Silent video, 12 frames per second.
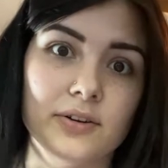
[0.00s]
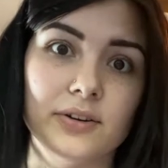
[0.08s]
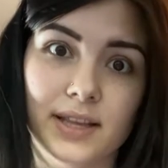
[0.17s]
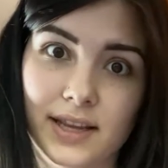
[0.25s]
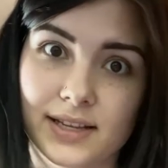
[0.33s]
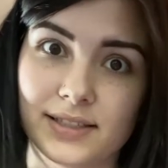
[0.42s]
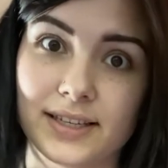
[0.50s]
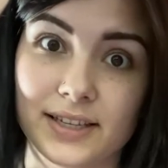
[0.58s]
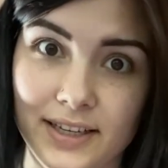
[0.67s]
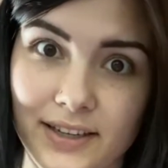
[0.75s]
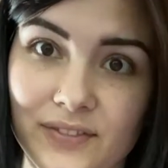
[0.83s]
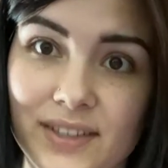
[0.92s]
are the ends
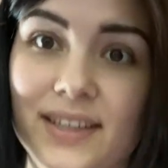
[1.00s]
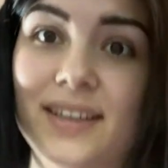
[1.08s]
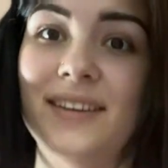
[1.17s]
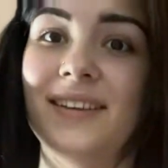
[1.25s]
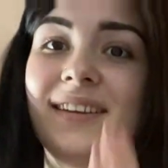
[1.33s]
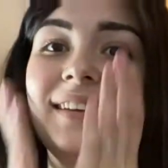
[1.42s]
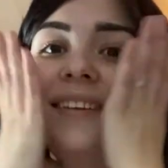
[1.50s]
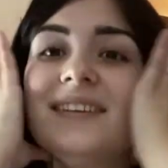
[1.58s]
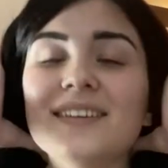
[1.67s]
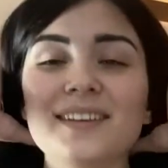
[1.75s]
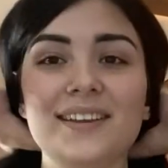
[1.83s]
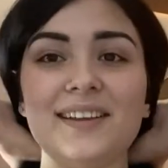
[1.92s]
uneven.
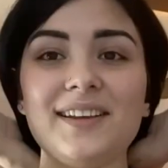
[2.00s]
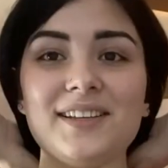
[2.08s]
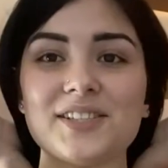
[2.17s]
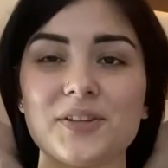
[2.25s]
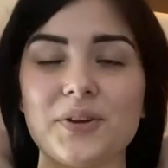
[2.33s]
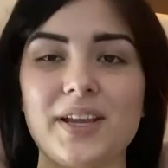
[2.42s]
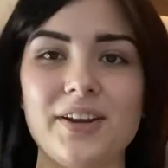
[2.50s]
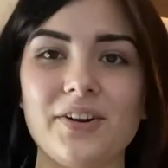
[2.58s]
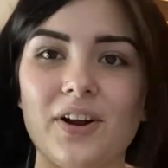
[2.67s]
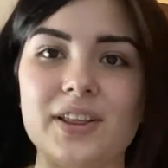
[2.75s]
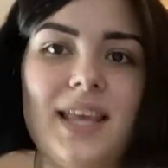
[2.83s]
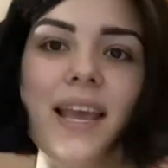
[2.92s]
So here
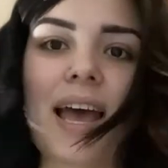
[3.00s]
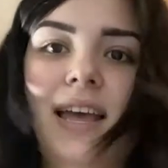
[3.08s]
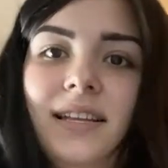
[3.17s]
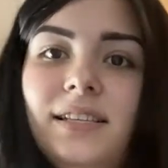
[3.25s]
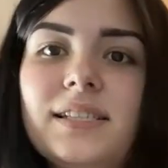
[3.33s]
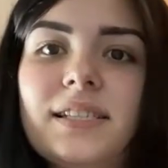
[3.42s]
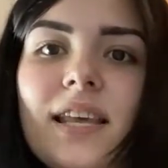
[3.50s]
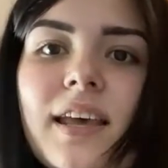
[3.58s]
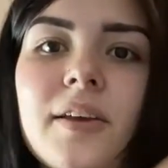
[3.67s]
are the ends.